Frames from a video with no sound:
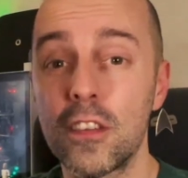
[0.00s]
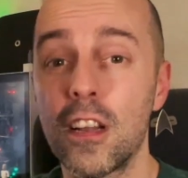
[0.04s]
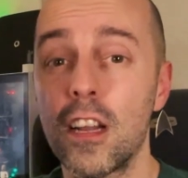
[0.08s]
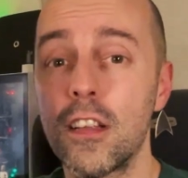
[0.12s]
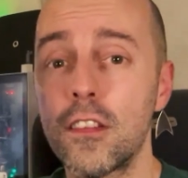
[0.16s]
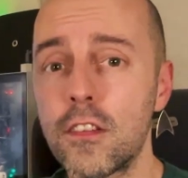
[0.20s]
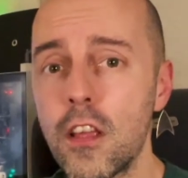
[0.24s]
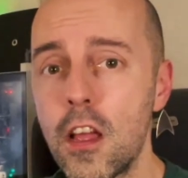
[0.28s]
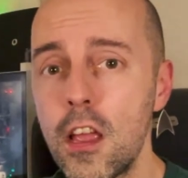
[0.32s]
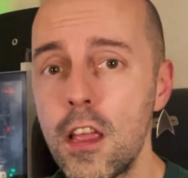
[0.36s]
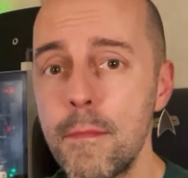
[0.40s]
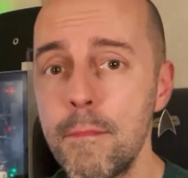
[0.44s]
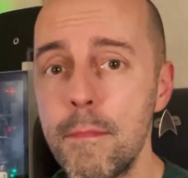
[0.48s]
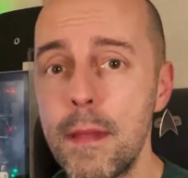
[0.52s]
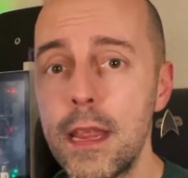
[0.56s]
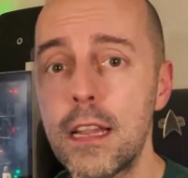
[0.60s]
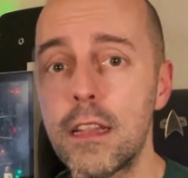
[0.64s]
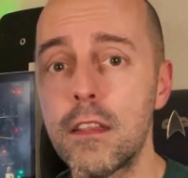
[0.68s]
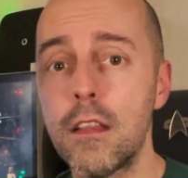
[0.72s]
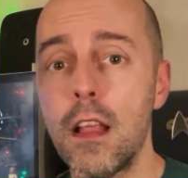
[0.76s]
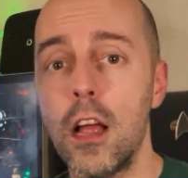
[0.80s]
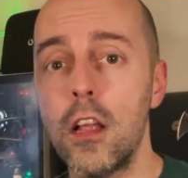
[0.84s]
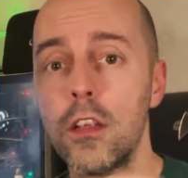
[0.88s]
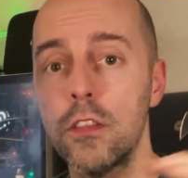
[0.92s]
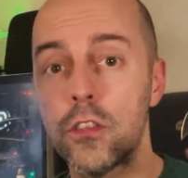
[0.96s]
I don't
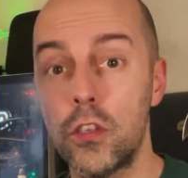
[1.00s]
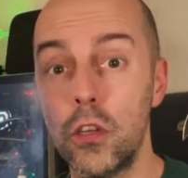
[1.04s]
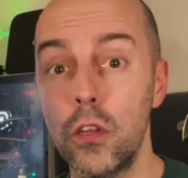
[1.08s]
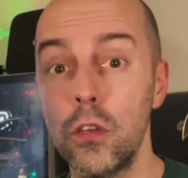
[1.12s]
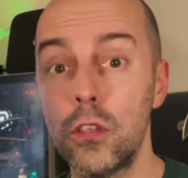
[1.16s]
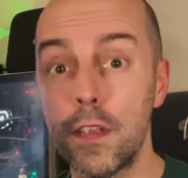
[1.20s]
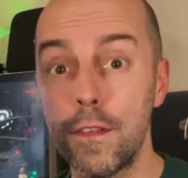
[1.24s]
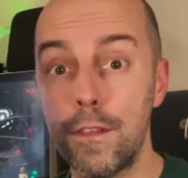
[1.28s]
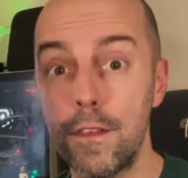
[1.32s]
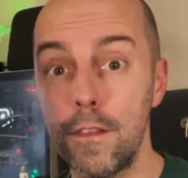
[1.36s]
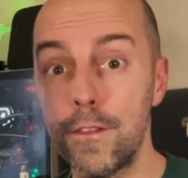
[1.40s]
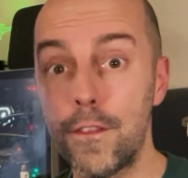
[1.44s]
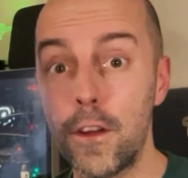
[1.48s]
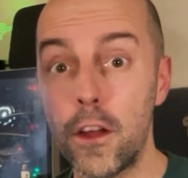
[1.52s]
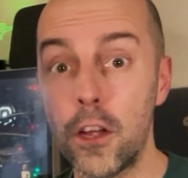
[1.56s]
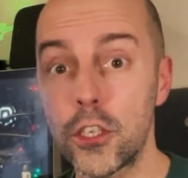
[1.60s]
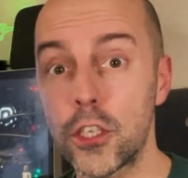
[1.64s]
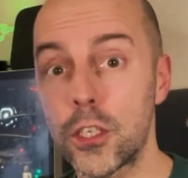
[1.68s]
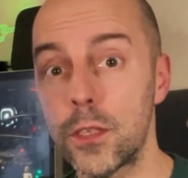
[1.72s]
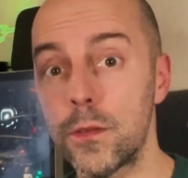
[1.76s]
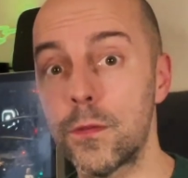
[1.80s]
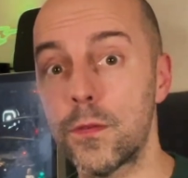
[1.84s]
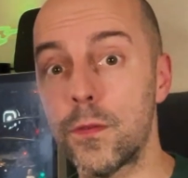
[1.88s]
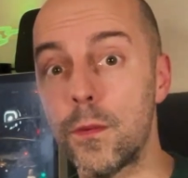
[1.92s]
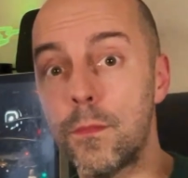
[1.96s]
mean two different
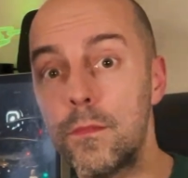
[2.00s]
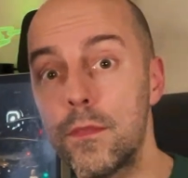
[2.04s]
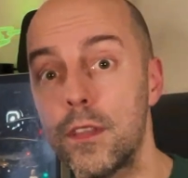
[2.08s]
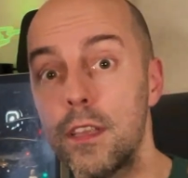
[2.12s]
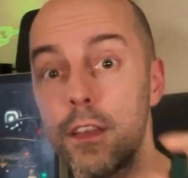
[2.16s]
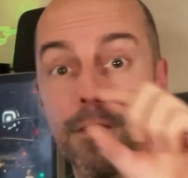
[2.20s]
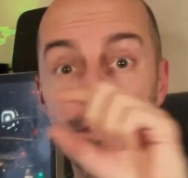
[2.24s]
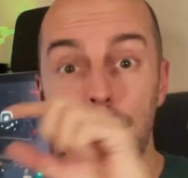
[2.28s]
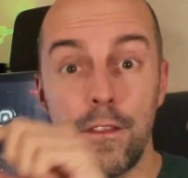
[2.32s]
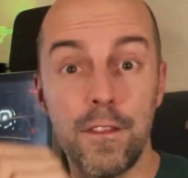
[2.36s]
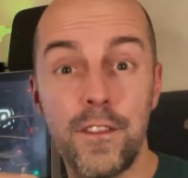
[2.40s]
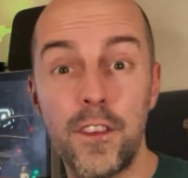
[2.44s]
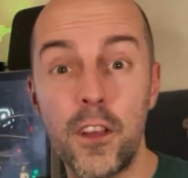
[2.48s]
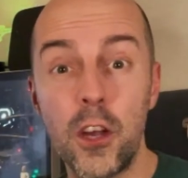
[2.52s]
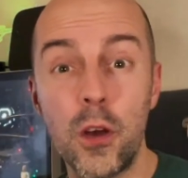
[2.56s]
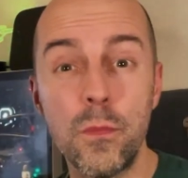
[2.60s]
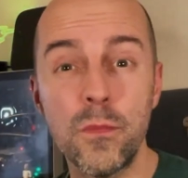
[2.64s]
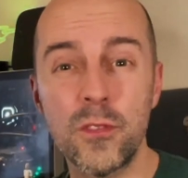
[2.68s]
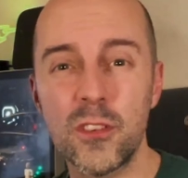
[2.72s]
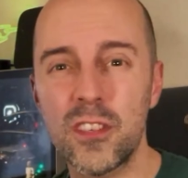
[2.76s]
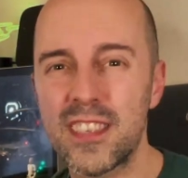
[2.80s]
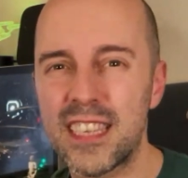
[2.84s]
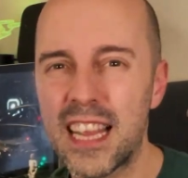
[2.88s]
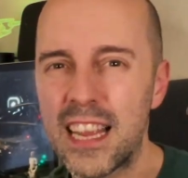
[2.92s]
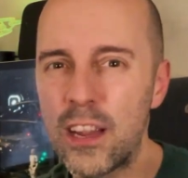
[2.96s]
versions from different
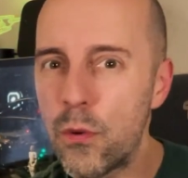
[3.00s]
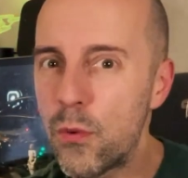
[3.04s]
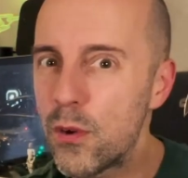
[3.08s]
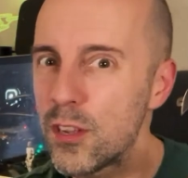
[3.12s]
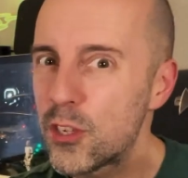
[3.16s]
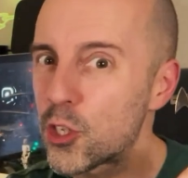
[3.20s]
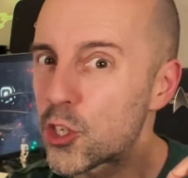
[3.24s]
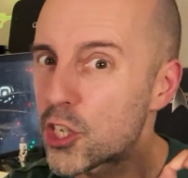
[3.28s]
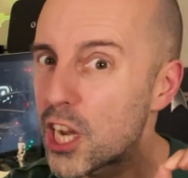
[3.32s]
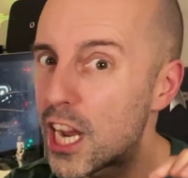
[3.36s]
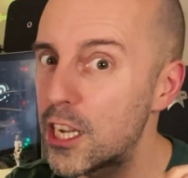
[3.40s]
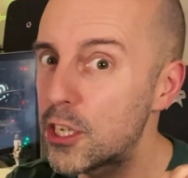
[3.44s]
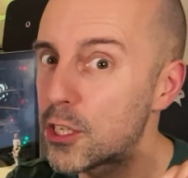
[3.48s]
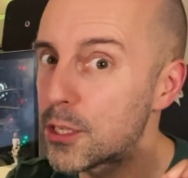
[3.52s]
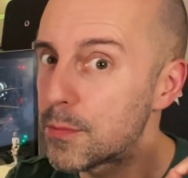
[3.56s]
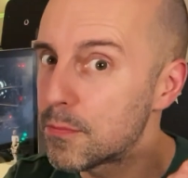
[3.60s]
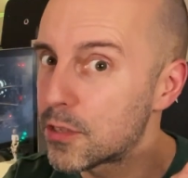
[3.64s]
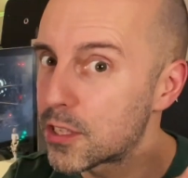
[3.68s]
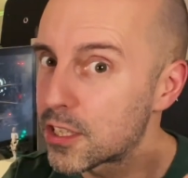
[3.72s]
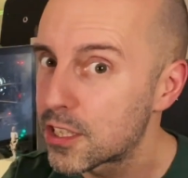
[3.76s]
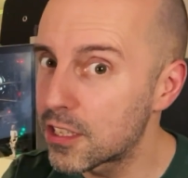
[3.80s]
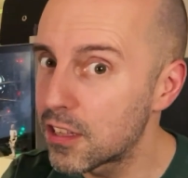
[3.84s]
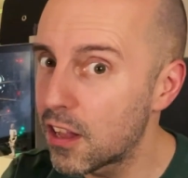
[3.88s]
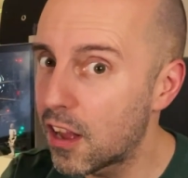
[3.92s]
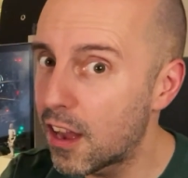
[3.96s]
films, because they always change them
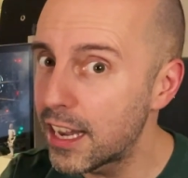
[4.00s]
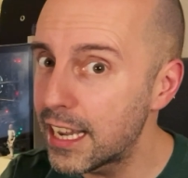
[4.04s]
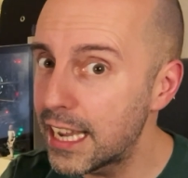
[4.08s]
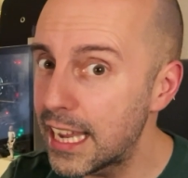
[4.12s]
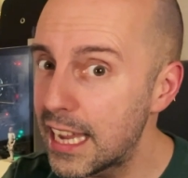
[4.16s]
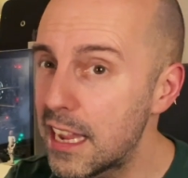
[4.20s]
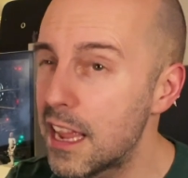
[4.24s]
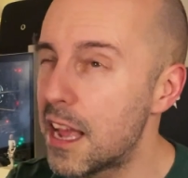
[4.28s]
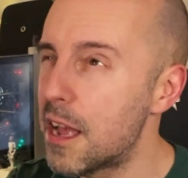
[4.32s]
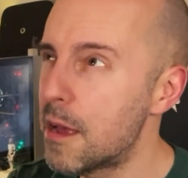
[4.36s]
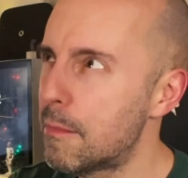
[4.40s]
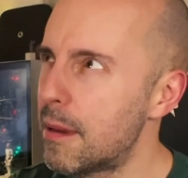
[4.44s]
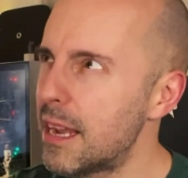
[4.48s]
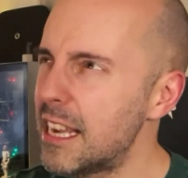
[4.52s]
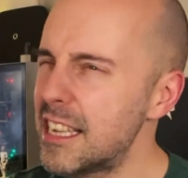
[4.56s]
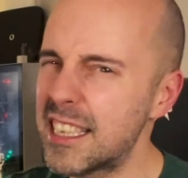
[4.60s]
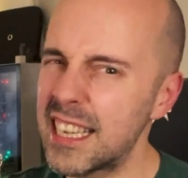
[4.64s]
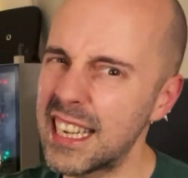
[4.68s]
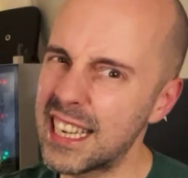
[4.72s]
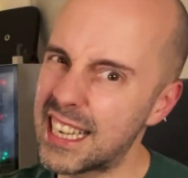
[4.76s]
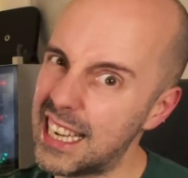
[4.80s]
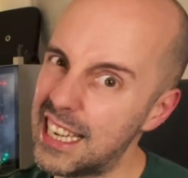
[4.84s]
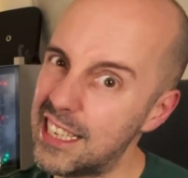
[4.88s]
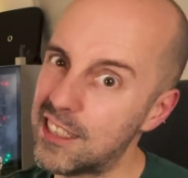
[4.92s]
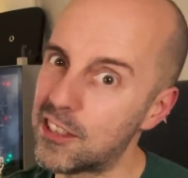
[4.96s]
slightly,
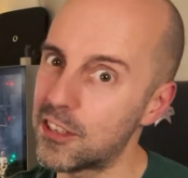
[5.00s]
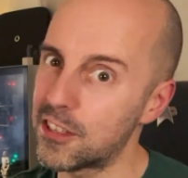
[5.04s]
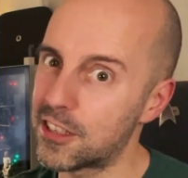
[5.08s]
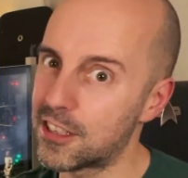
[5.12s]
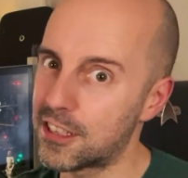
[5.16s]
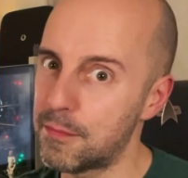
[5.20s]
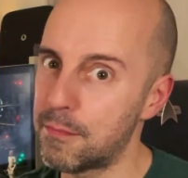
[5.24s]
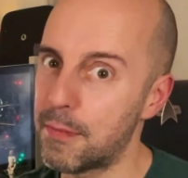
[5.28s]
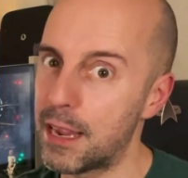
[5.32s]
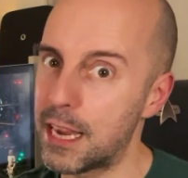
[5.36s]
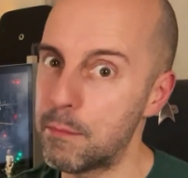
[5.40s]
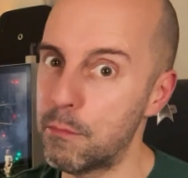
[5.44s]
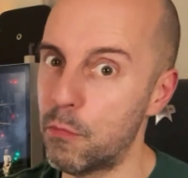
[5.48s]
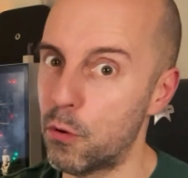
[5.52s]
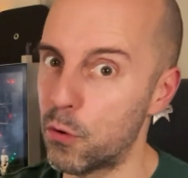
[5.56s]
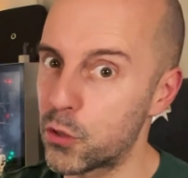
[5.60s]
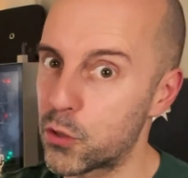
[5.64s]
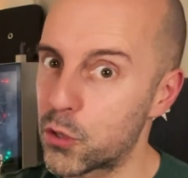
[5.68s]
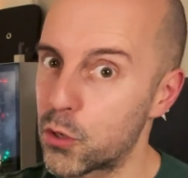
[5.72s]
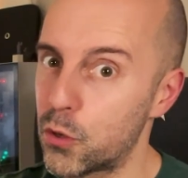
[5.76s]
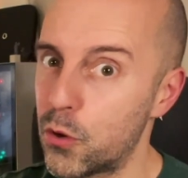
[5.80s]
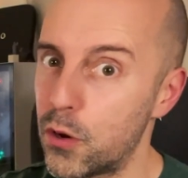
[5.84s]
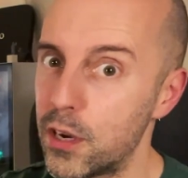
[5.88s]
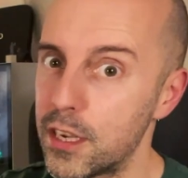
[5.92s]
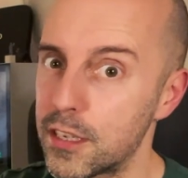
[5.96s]
basically just to make more
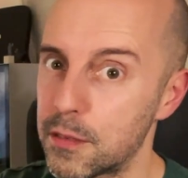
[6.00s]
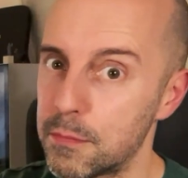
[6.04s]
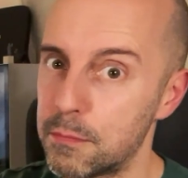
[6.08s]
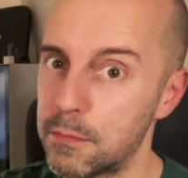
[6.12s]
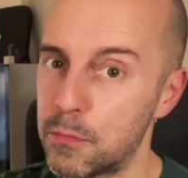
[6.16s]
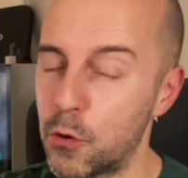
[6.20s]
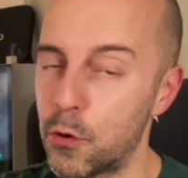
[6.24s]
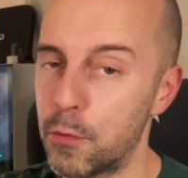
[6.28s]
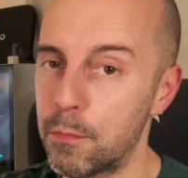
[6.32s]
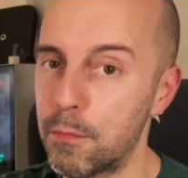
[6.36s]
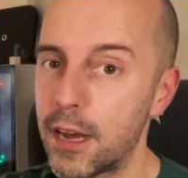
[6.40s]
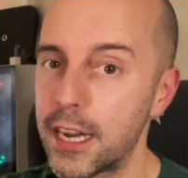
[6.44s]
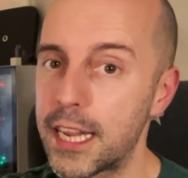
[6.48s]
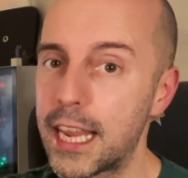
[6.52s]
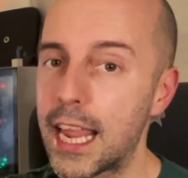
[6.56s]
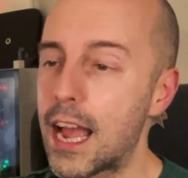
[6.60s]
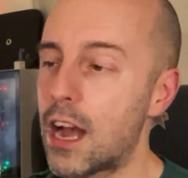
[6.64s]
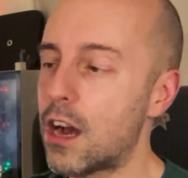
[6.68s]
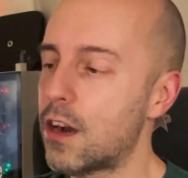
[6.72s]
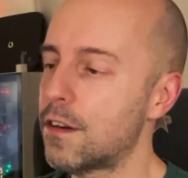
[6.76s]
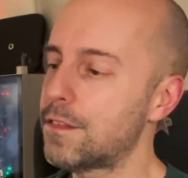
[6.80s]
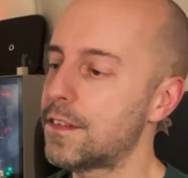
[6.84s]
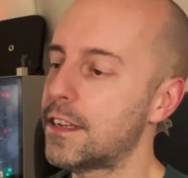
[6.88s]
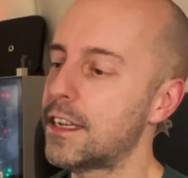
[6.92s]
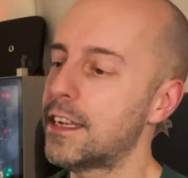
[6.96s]
toys and more money
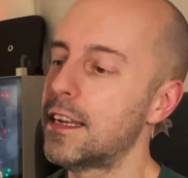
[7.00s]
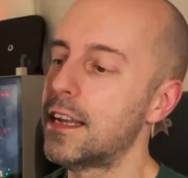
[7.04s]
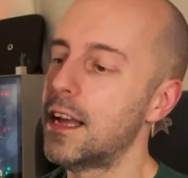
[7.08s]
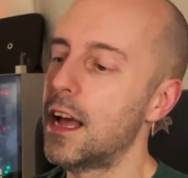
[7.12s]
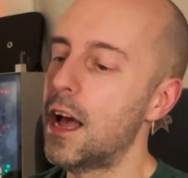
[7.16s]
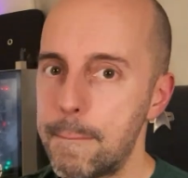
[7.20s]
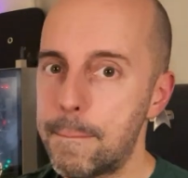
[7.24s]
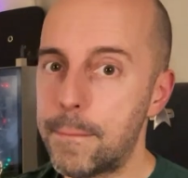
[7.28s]
out of it.